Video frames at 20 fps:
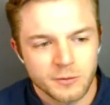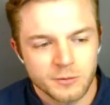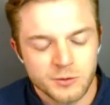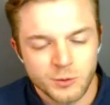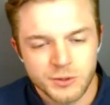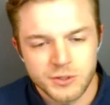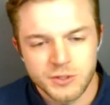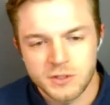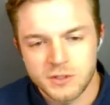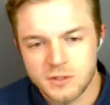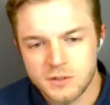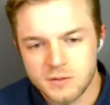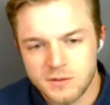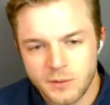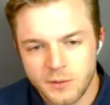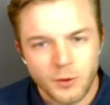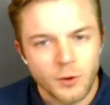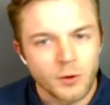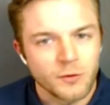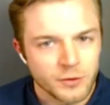which is
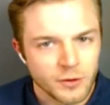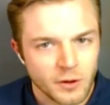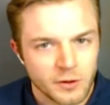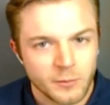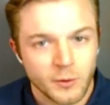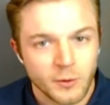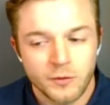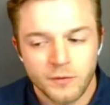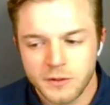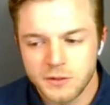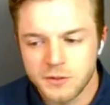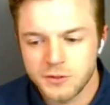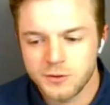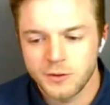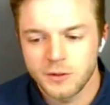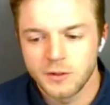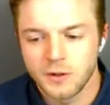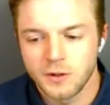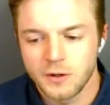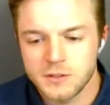typical for the automotive
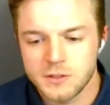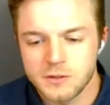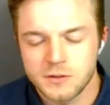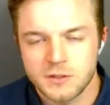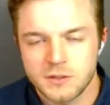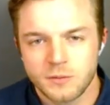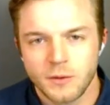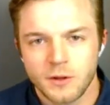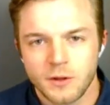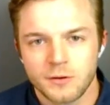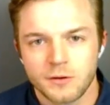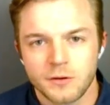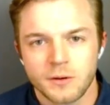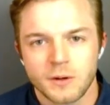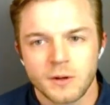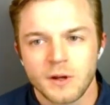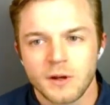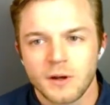industry and also some other